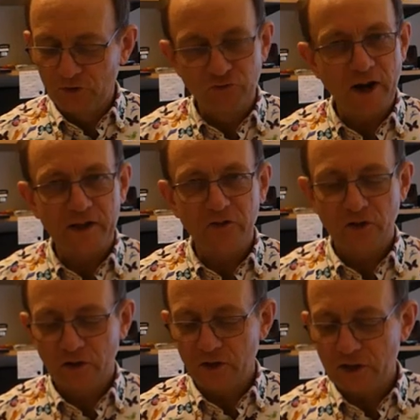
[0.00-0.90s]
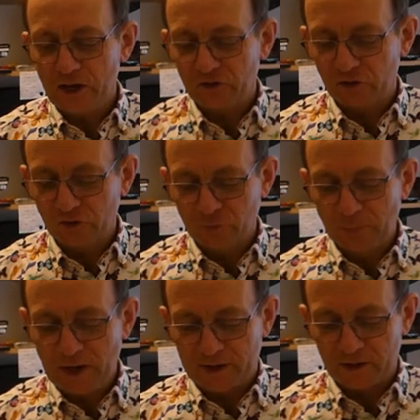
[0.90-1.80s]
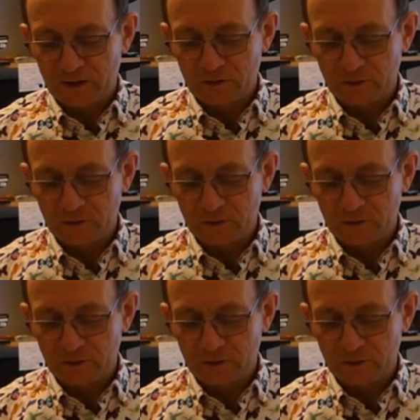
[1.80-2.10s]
is red, the Essex black.